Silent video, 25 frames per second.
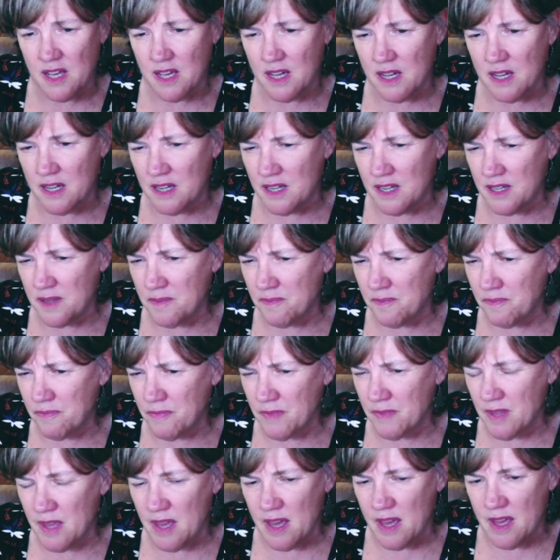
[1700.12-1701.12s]

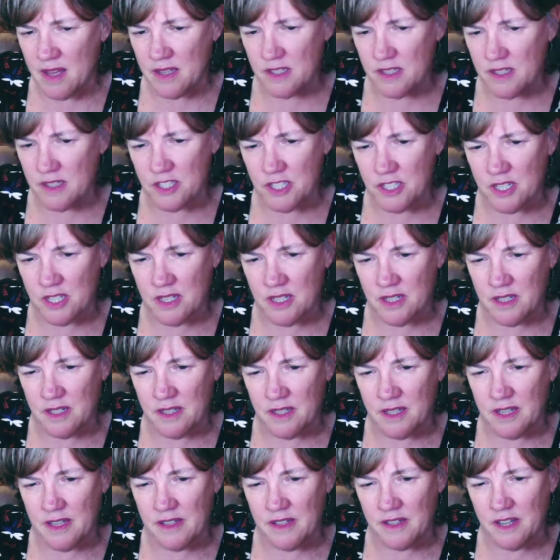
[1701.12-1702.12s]
And
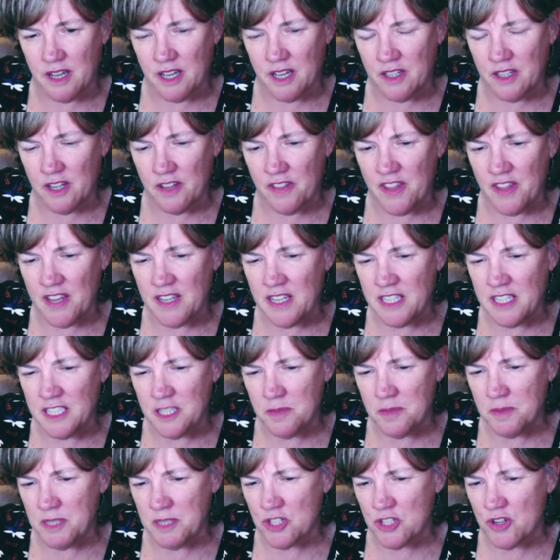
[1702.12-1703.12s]
they need
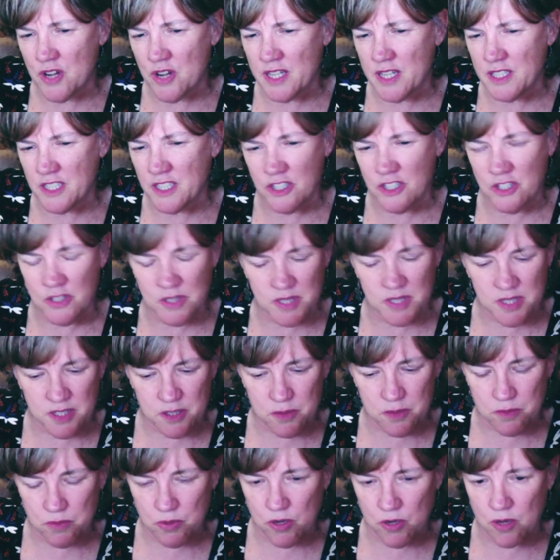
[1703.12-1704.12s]
to be trained in using
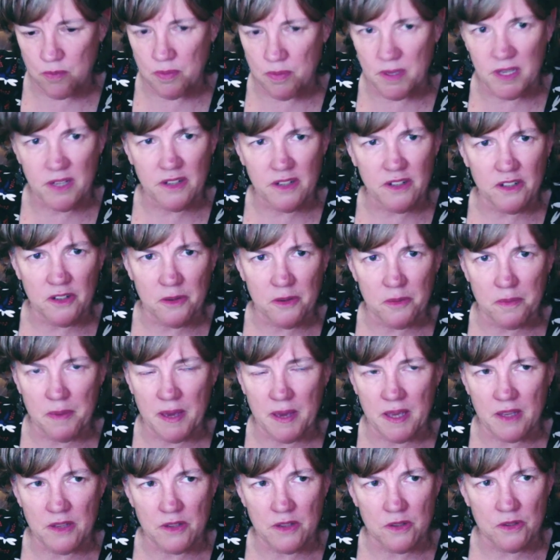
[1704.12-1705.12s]
them properly. I don't know
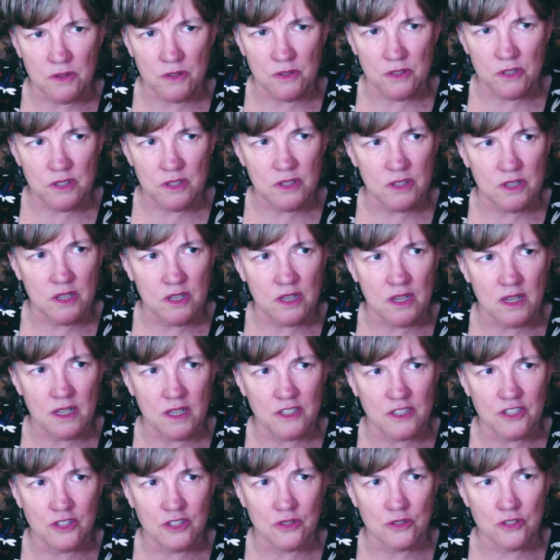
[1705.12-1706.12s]
about you,
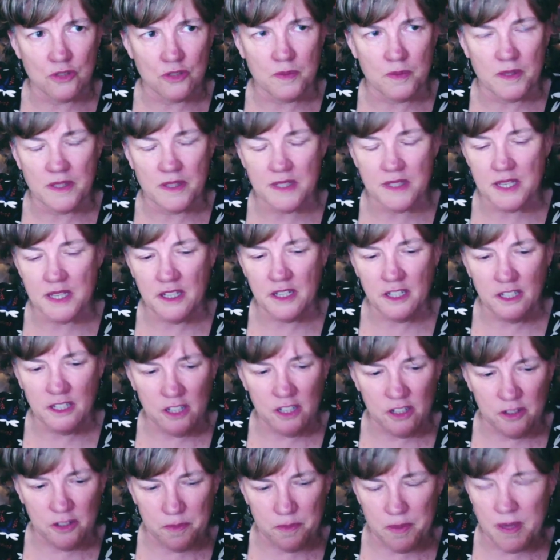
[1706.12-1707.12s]
George, but there's a hell of a
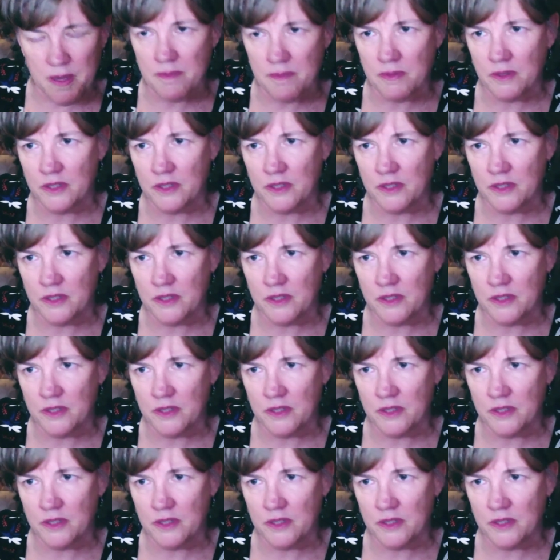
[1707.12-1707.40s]
lot of people